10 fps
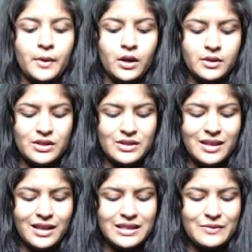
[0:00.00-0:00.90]
It's just
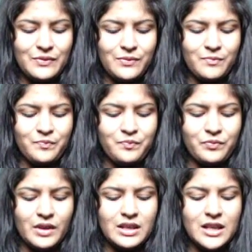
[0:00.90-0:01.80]
that
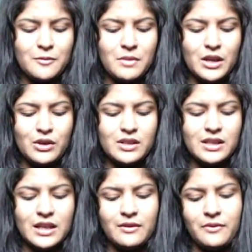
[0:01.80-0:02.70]
it can make your
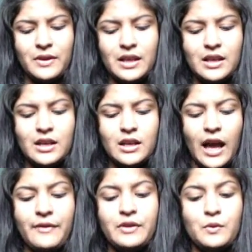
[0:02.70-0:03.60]
skin feel a little.
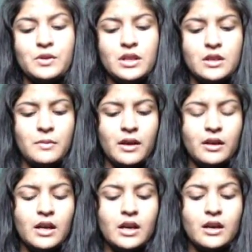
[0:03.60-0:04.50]
I've used it in
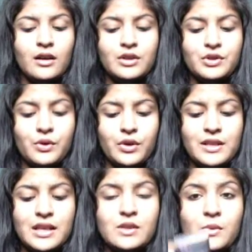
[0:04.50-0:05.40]
my
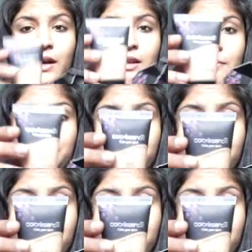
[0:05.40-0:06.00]
tutorials as well.